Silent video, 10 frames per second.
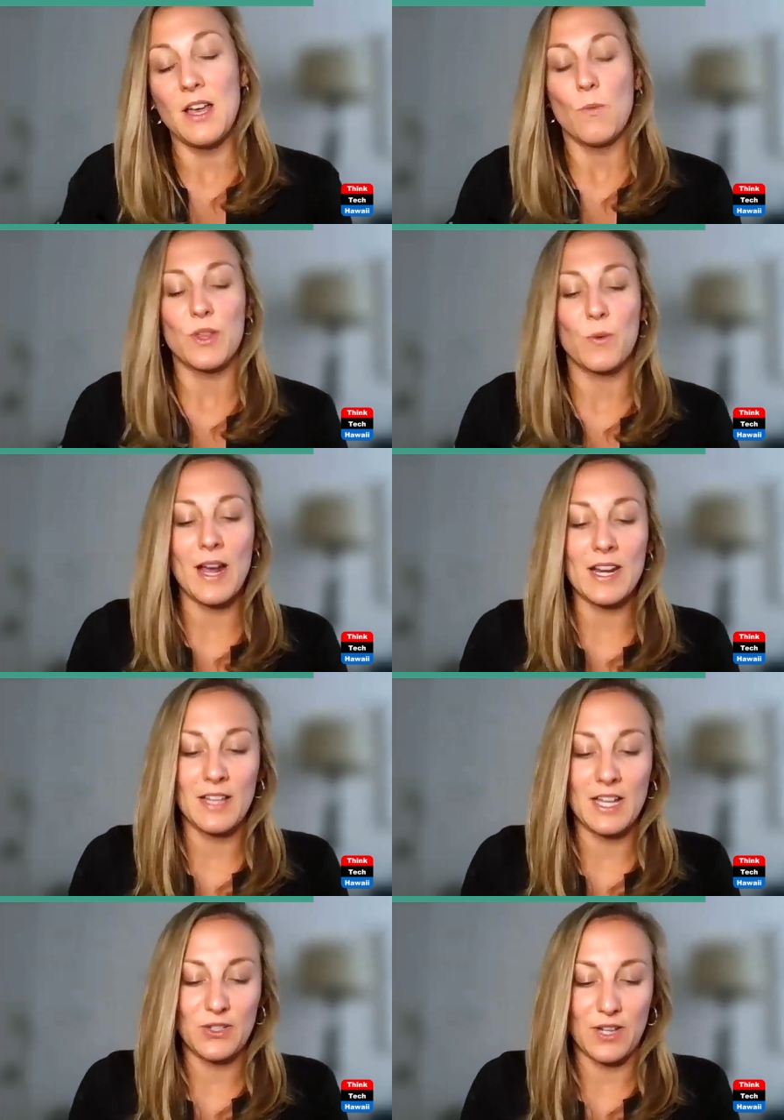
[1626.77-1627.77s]
With Hawaiian
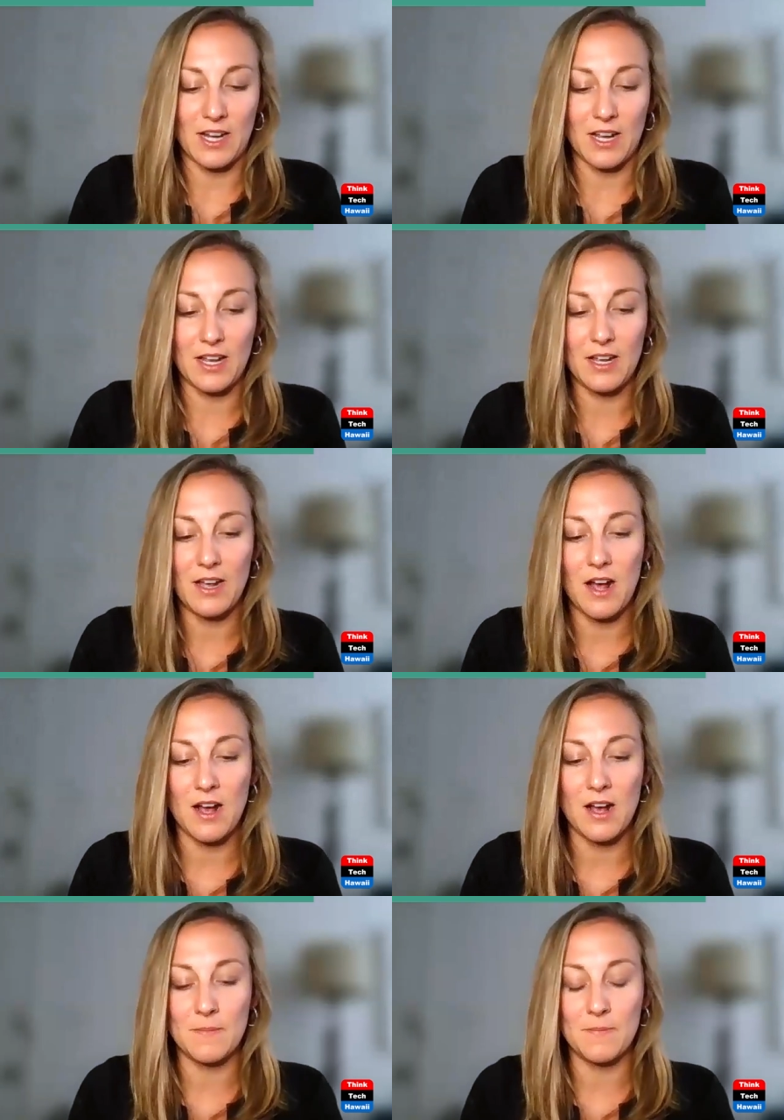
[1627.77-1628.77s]
Electric,
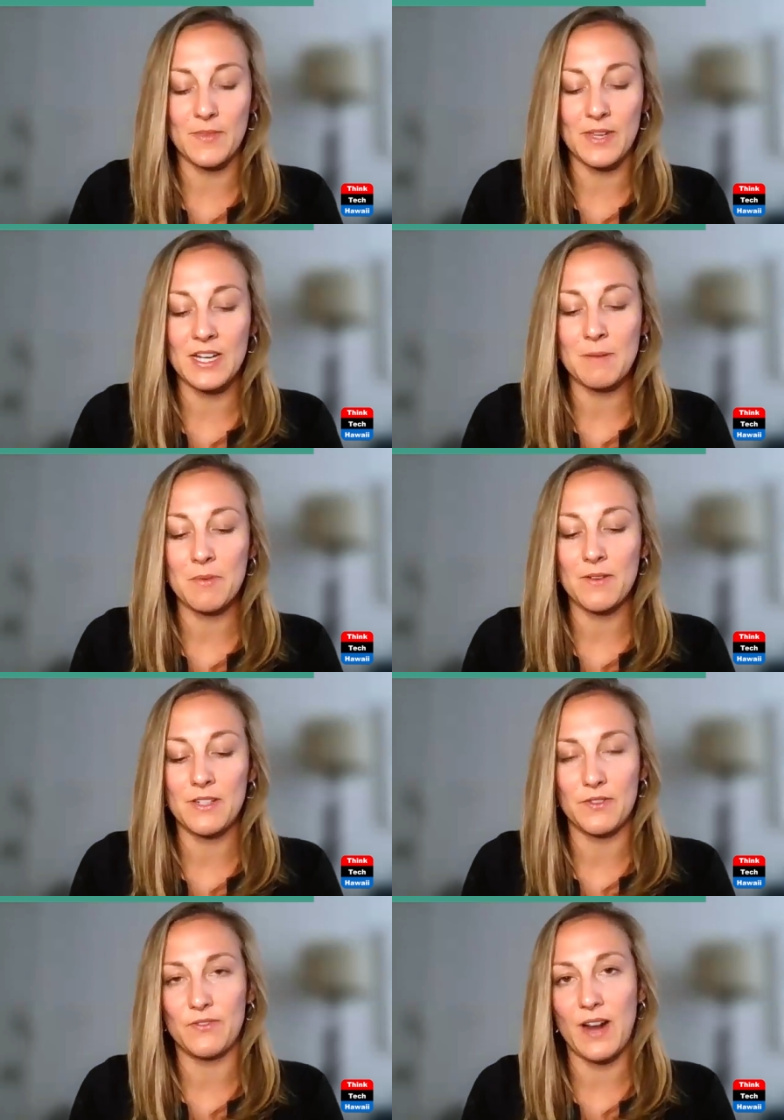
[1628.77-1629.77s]
um, in a number of
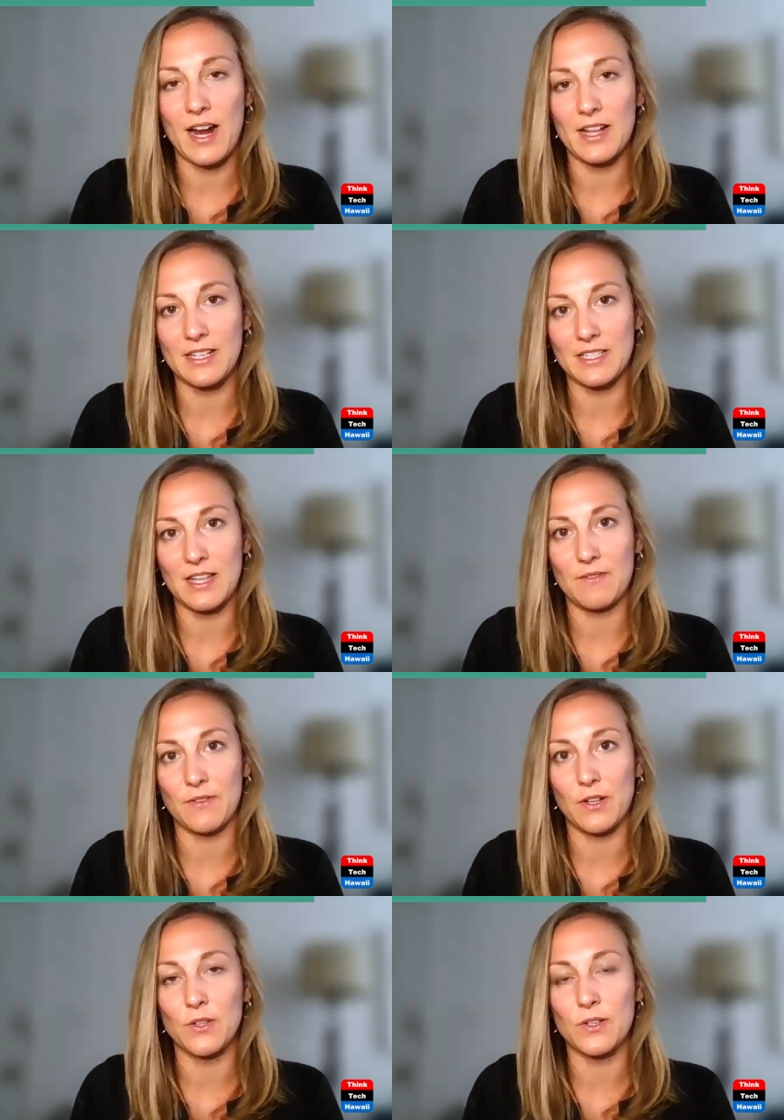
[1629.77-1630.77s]
different filings, they've
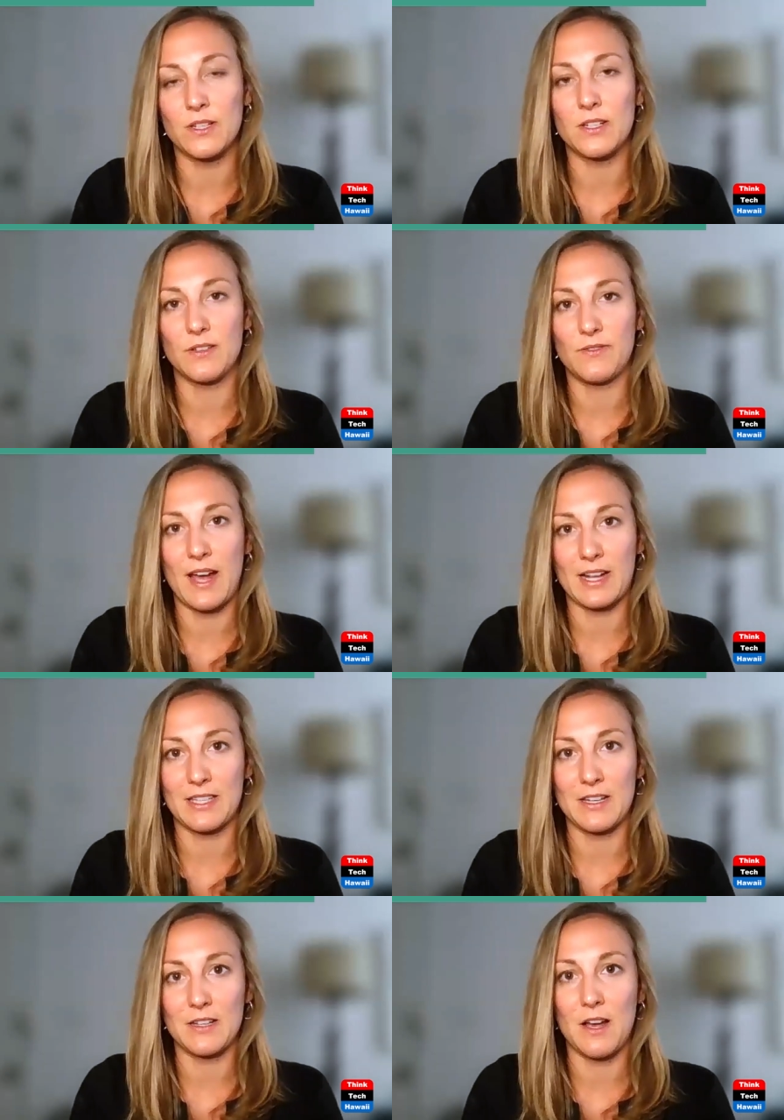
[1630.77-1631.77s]
alluded to the fact
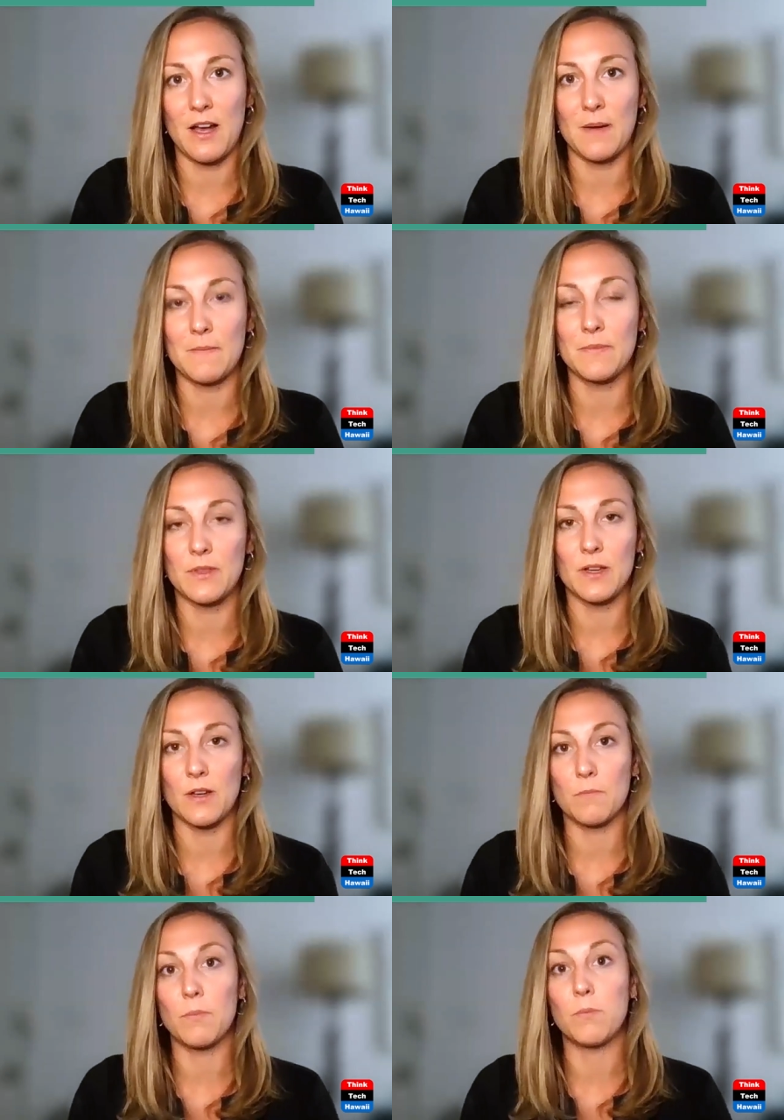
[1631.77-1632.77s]
that um,
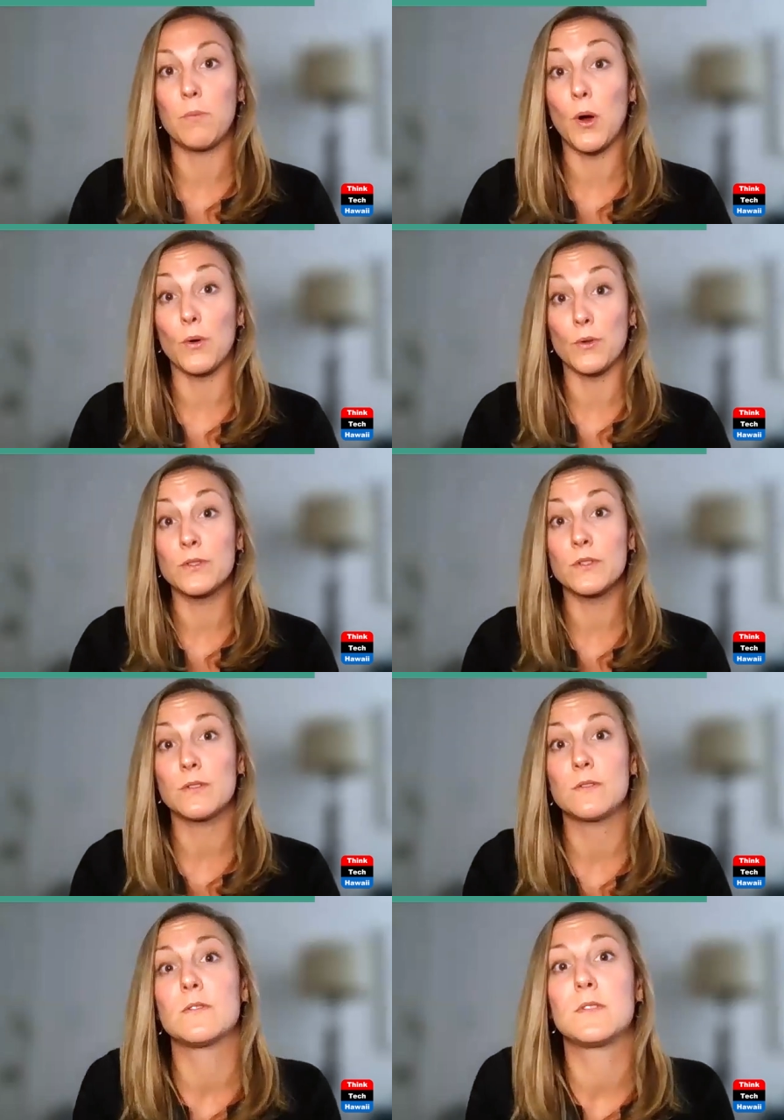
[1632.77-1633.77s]
the poles
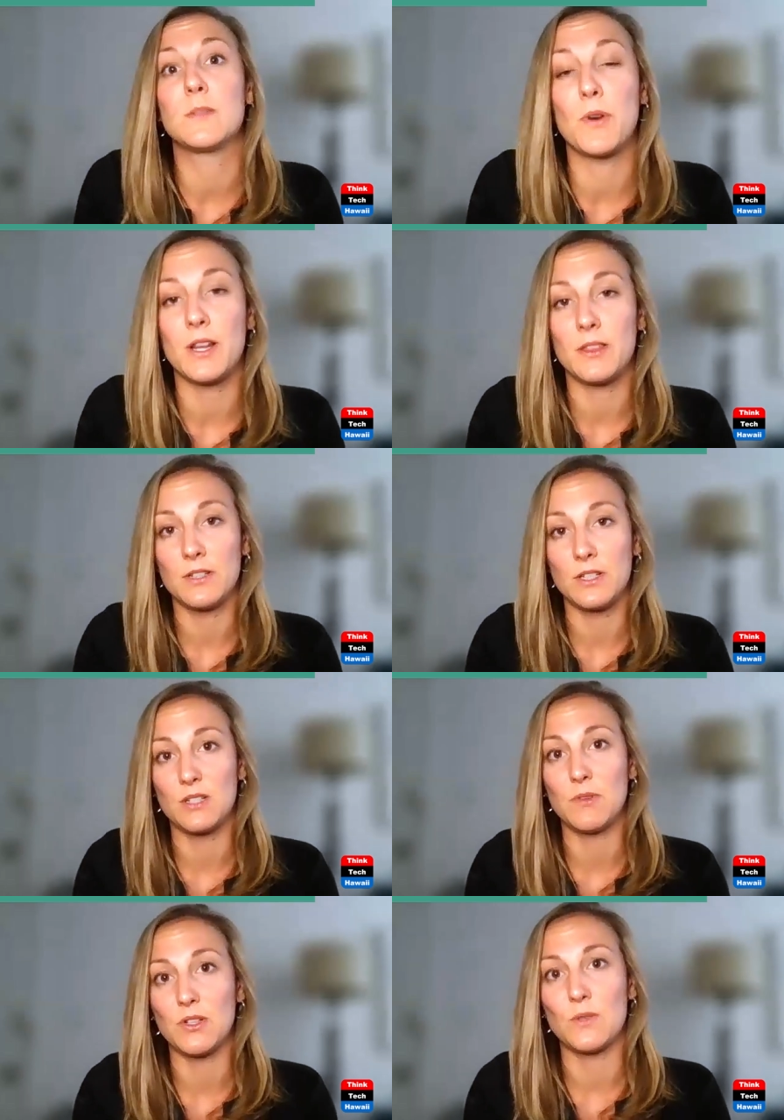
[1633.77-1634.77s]
supporting their
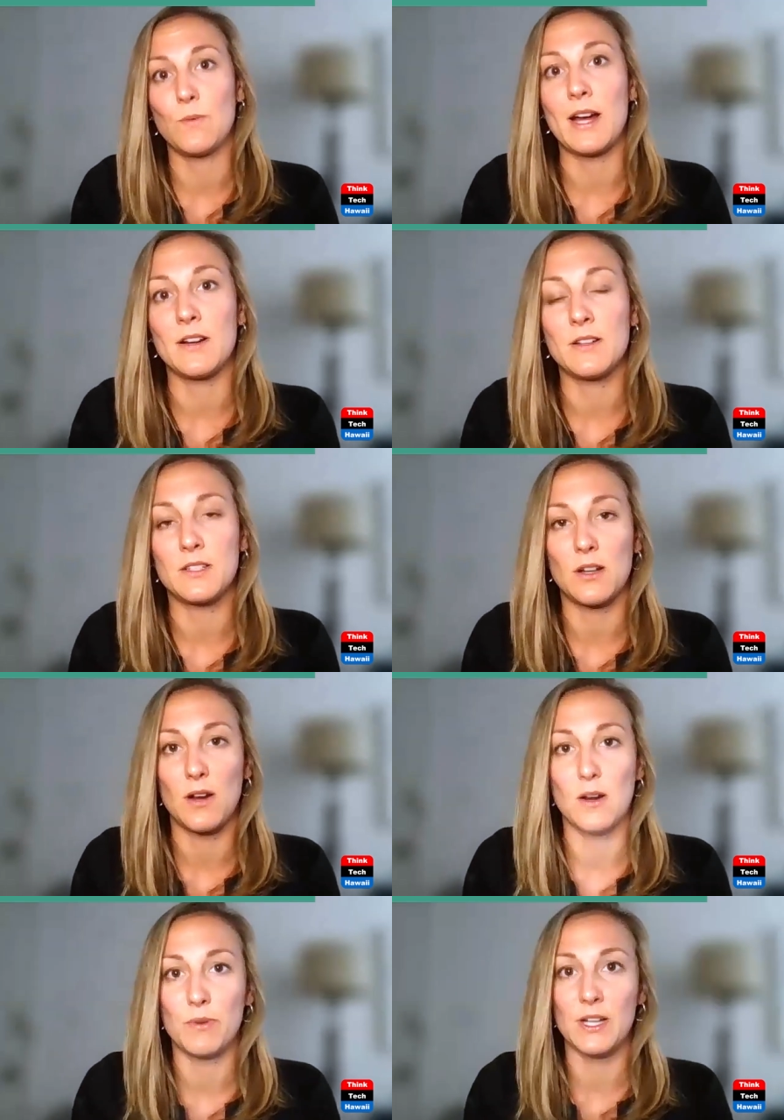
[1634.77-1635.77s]
distribution wires are,
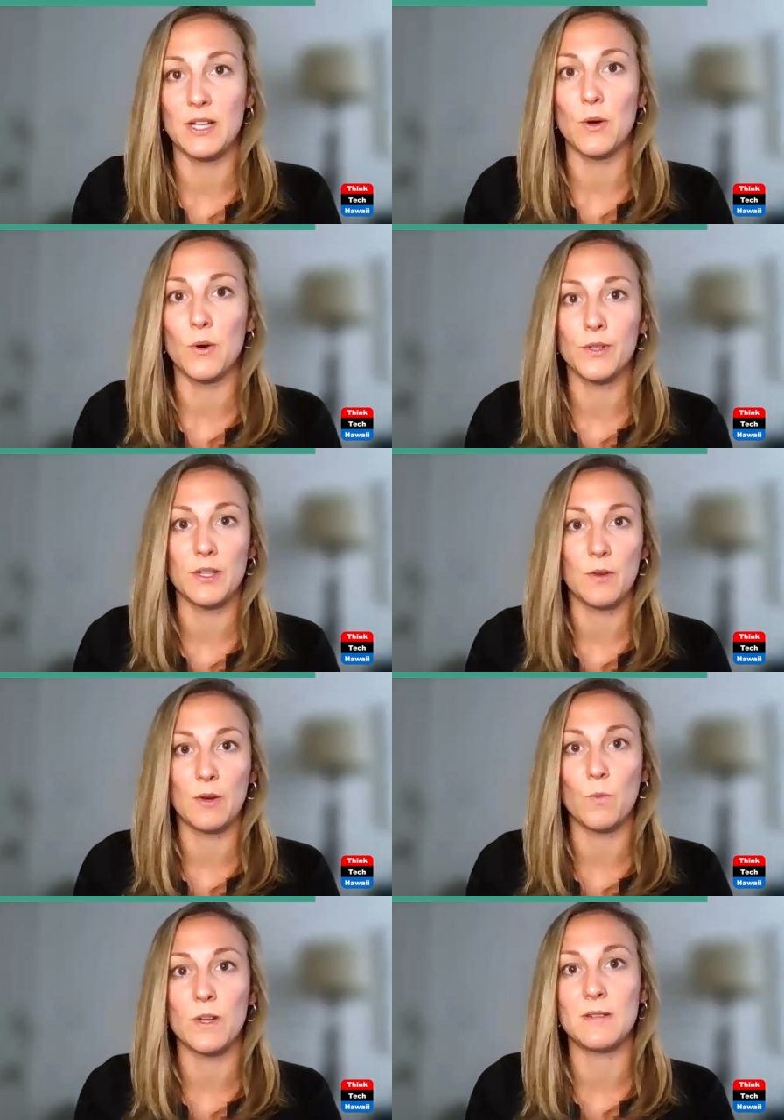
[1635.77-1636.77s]
are pretty old and,
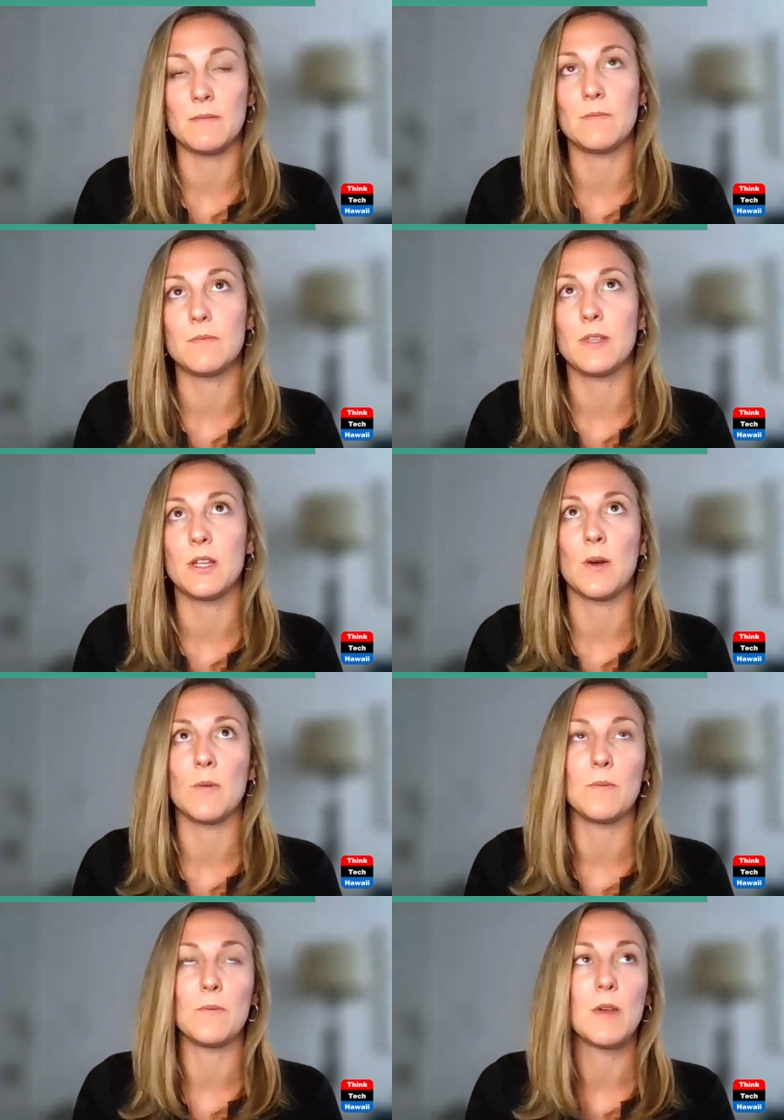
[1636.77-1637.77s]
and wouldn't, you know,